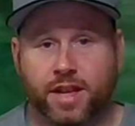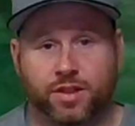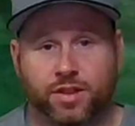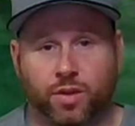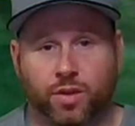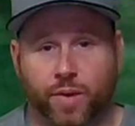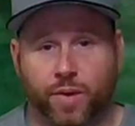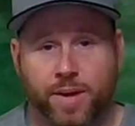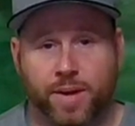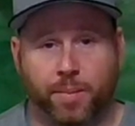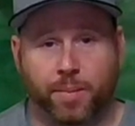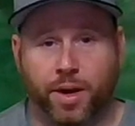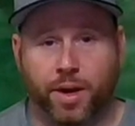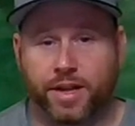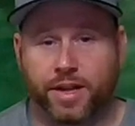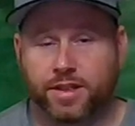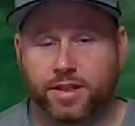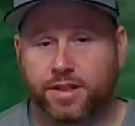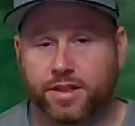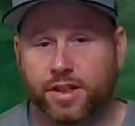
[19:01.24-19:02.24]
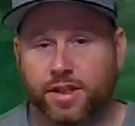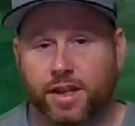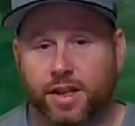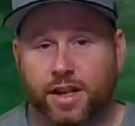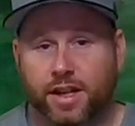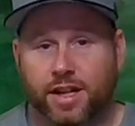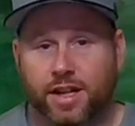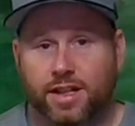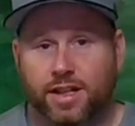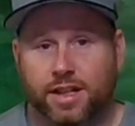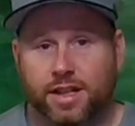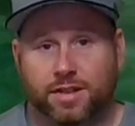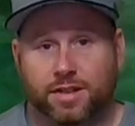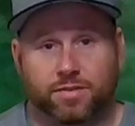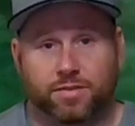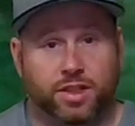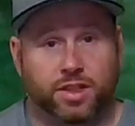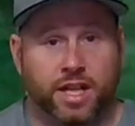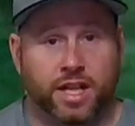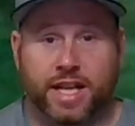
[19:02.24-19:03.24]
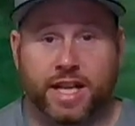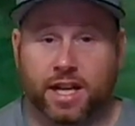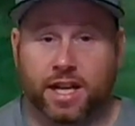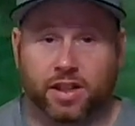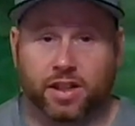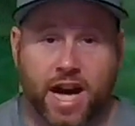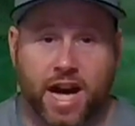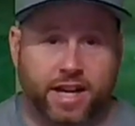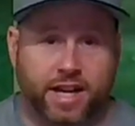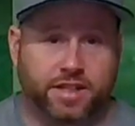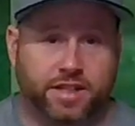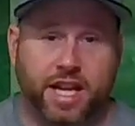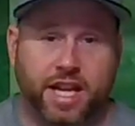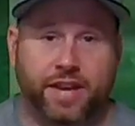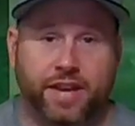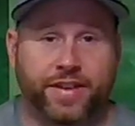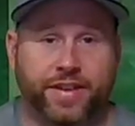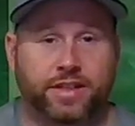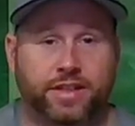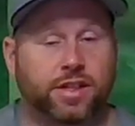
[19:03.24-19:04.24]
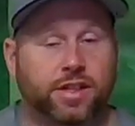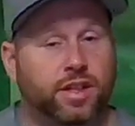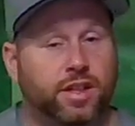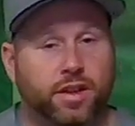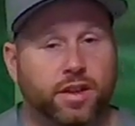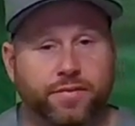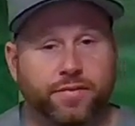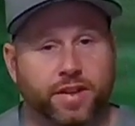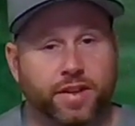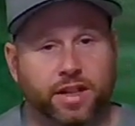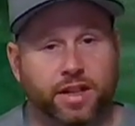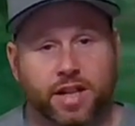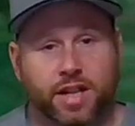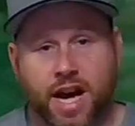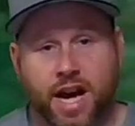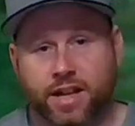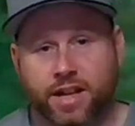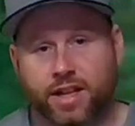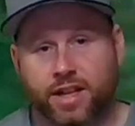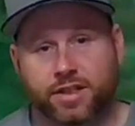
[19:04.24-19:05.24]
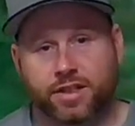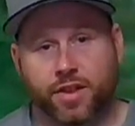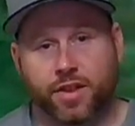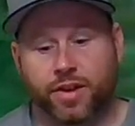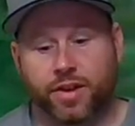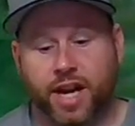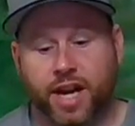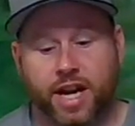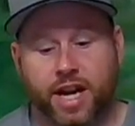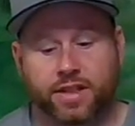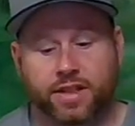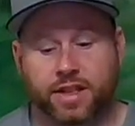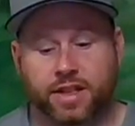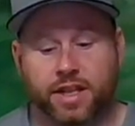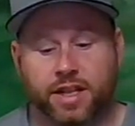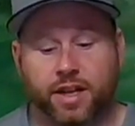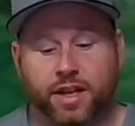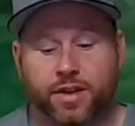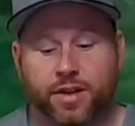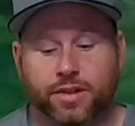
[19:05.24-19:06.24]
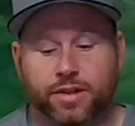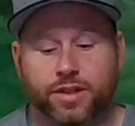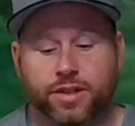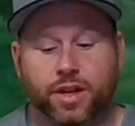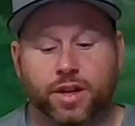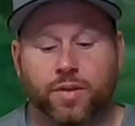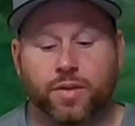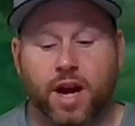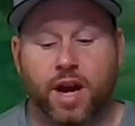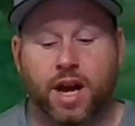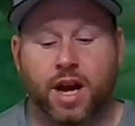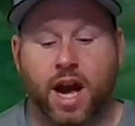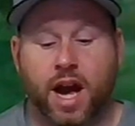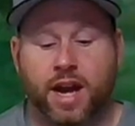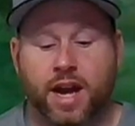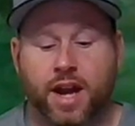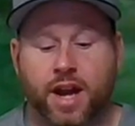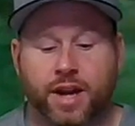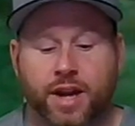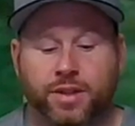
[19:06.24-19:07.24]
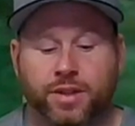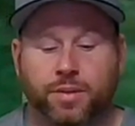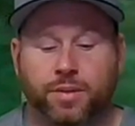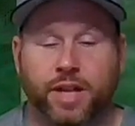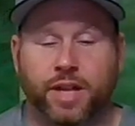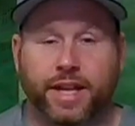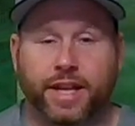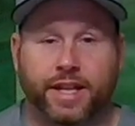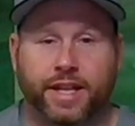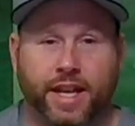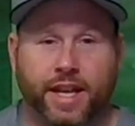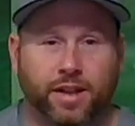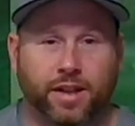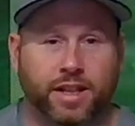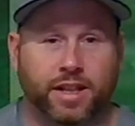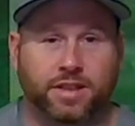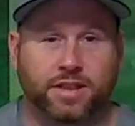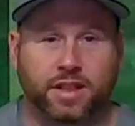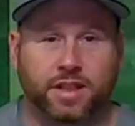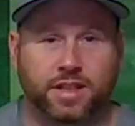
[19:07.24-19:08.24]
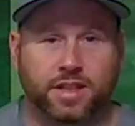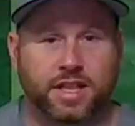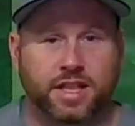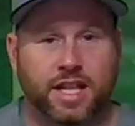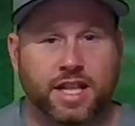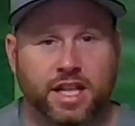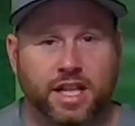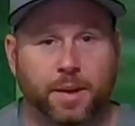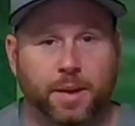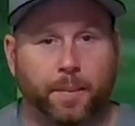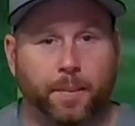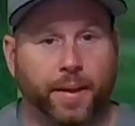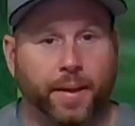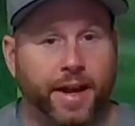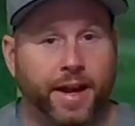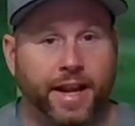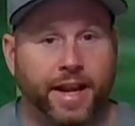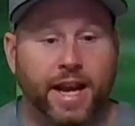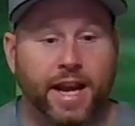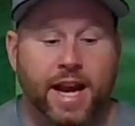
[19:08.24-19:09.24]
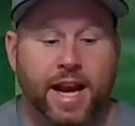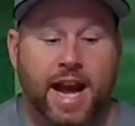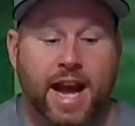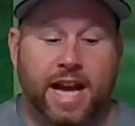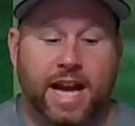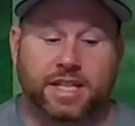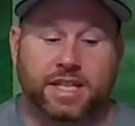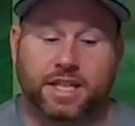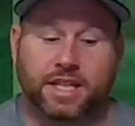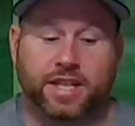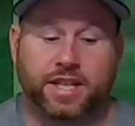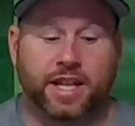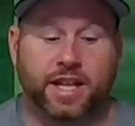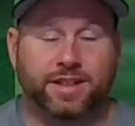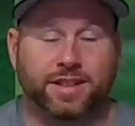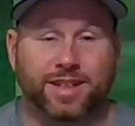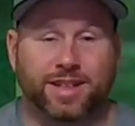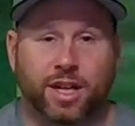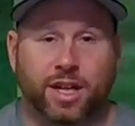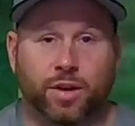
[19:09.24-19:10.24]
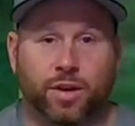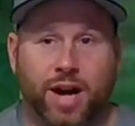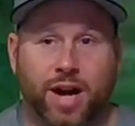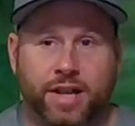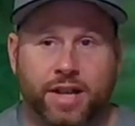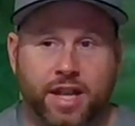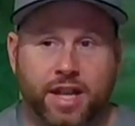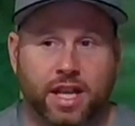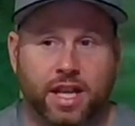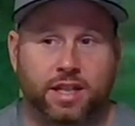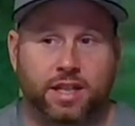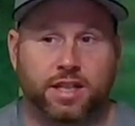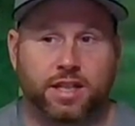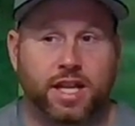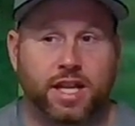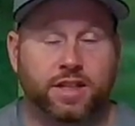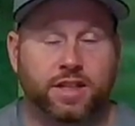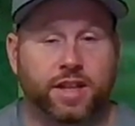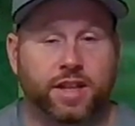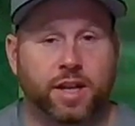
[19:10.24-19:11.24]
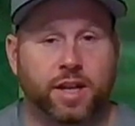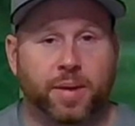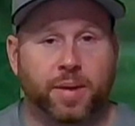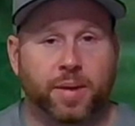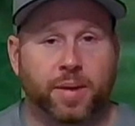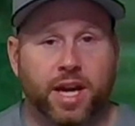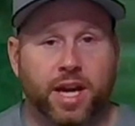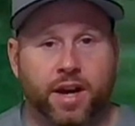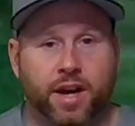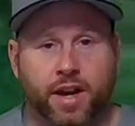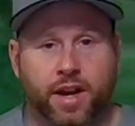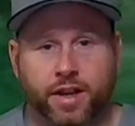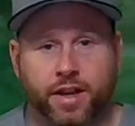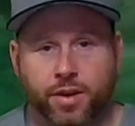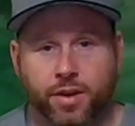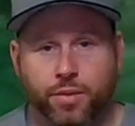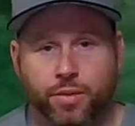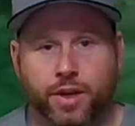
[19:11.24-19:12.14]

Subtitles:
a great price. You get a lot of savings and you can fit a lot of these other guys in here. So I do like Kittle as a sneaky play. As I said, you know, I think Snead's going to be on Ayuk.